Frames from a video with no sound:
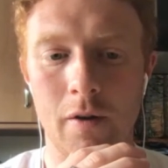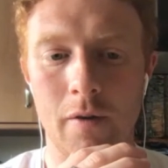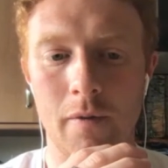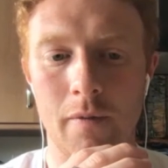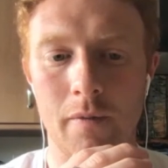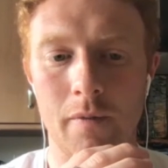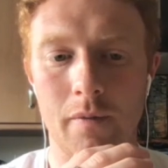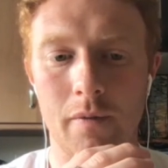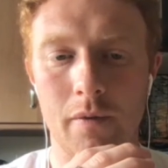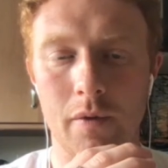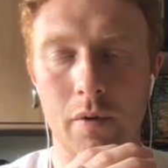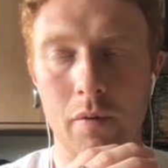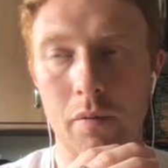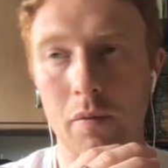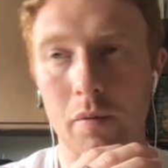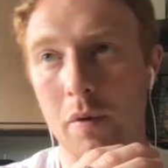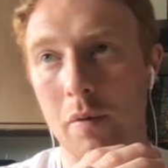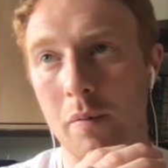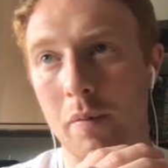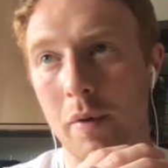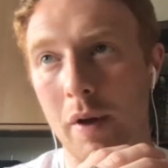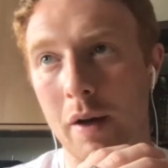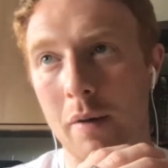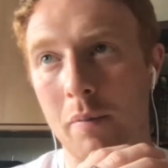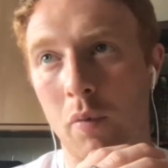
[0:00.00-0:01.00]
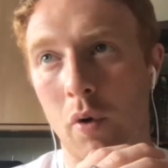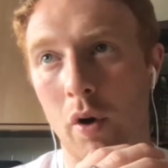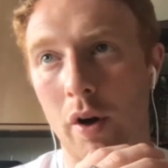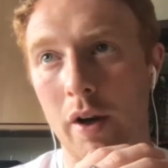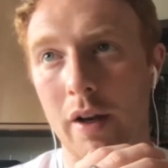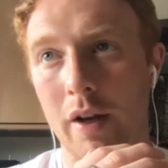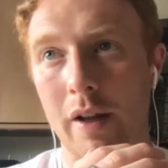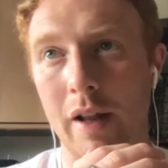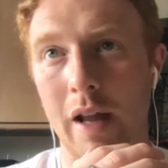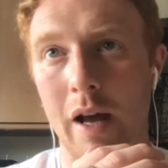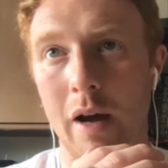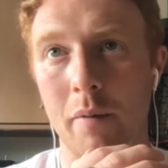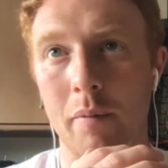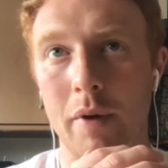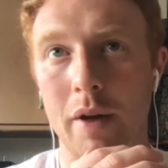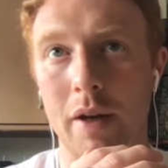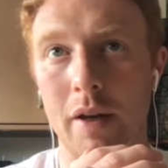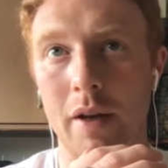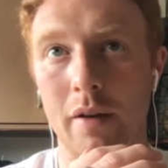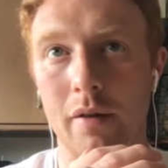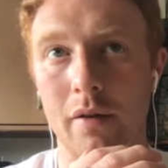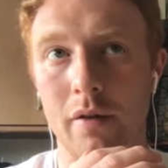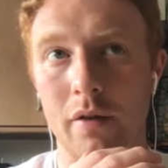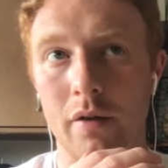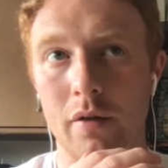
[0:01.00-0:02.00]
The big point of that
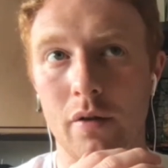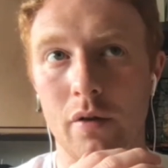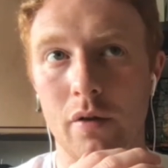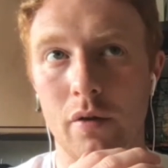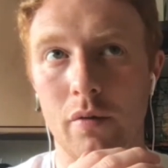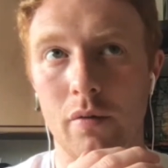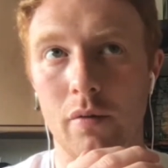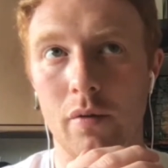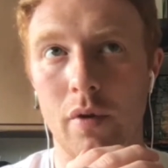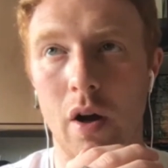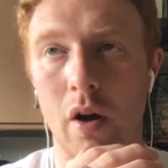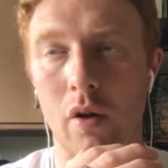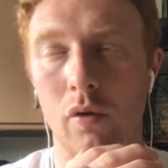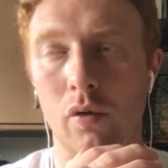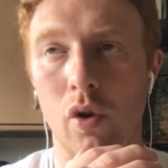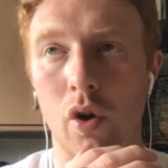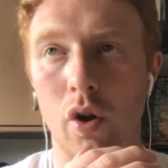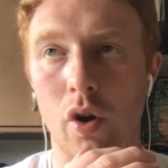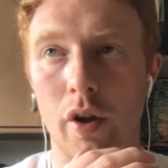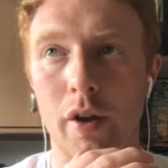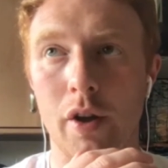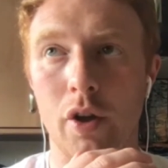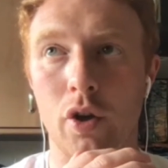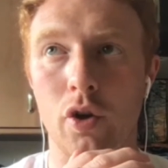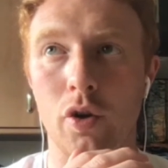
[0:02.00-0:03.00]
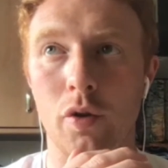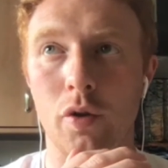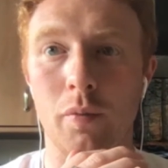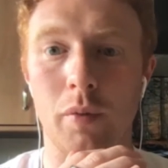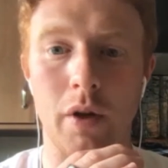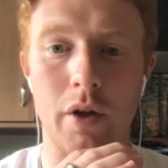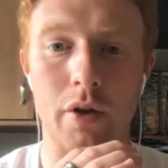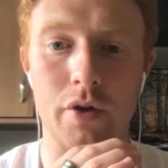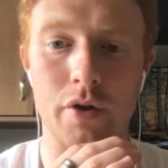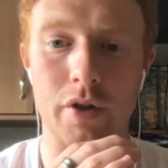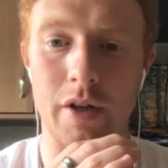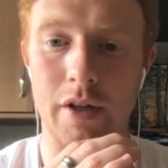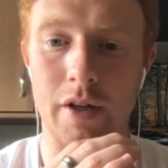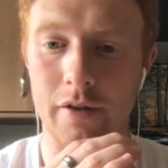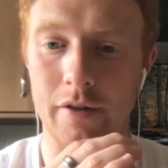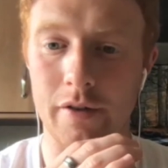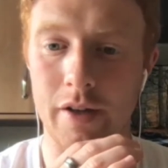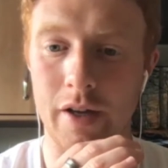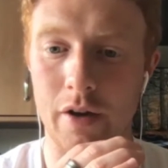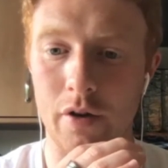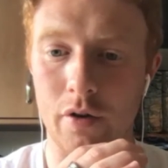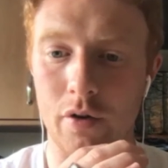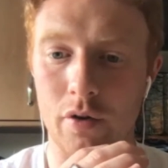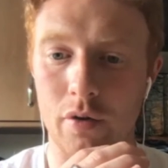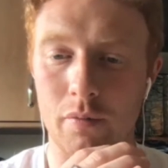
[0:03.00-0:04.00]
being, a lot of the good players in
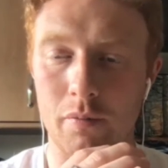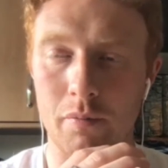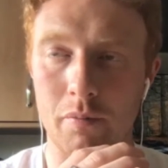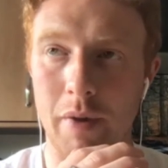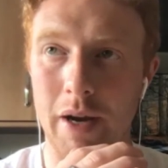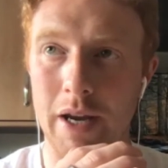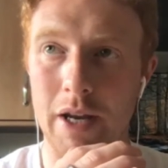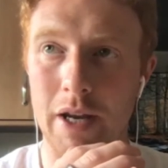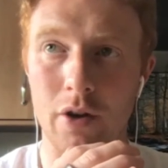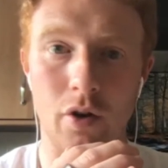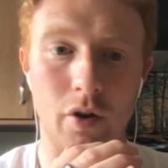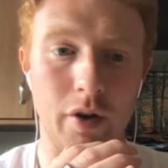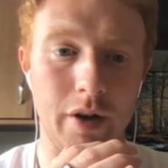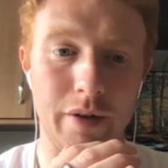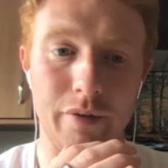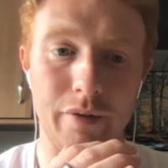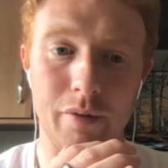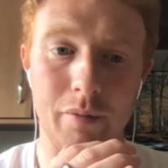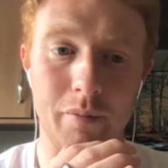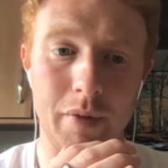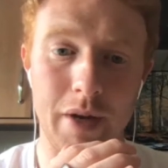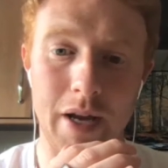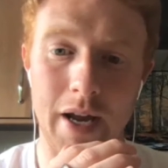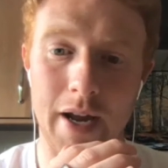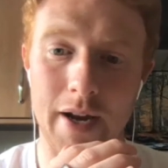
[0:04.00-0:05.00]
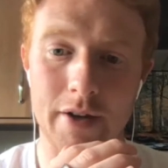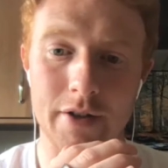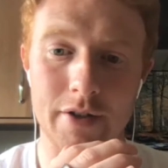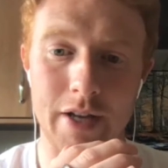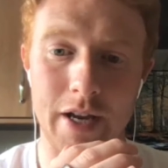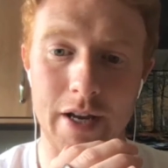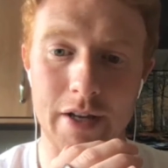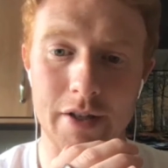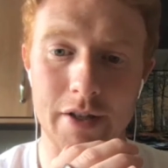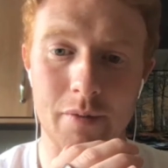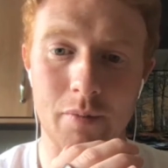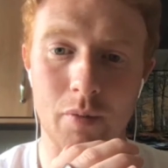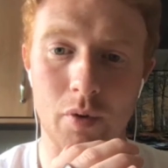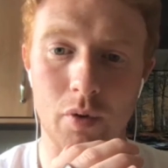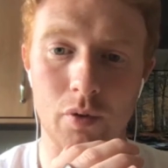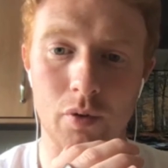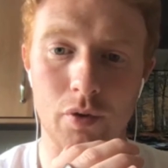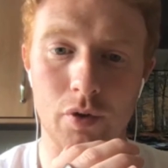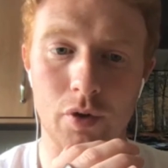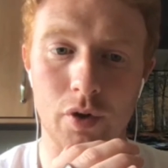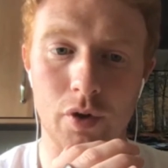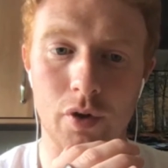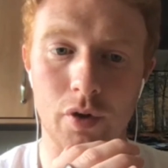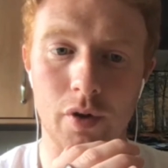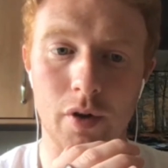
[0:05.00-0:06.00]
India might not even be accessible
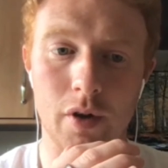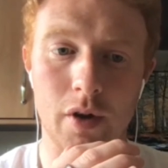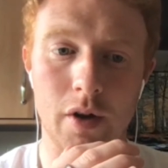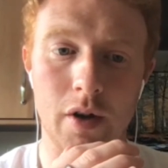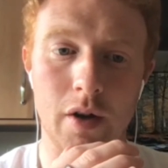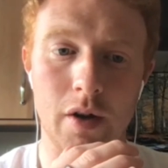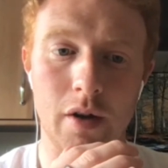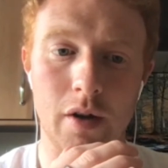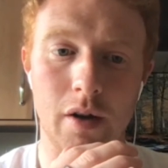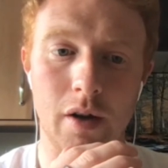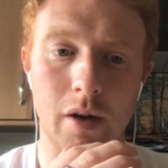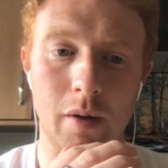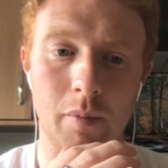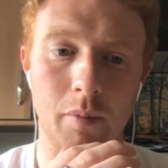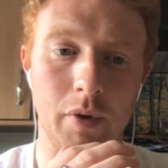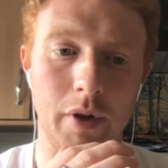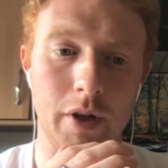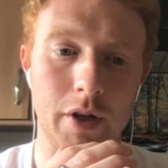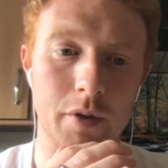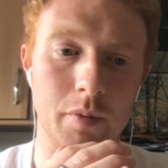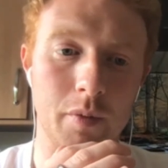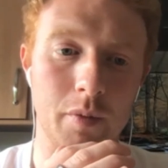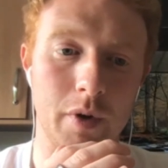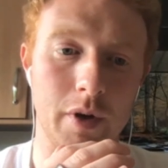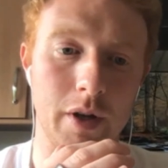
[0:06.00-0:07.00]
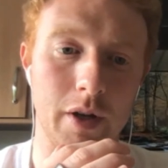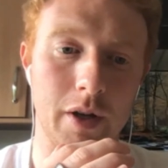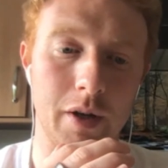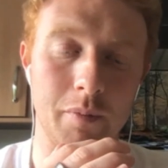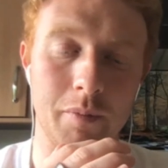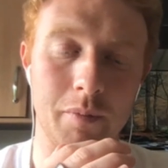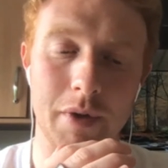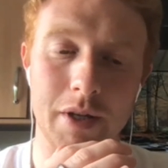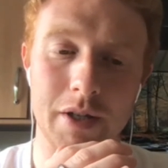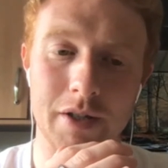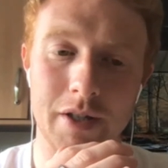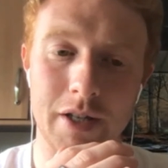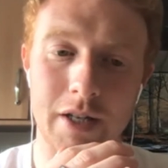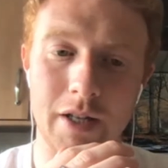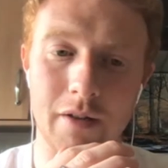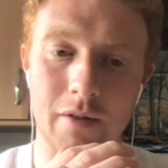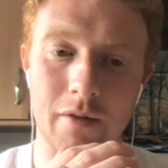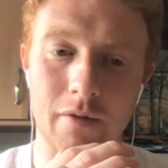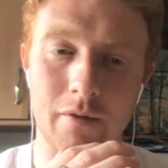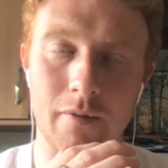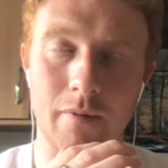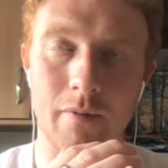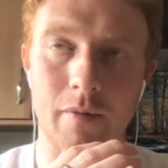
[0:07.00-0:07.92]
to a place where they can be seen.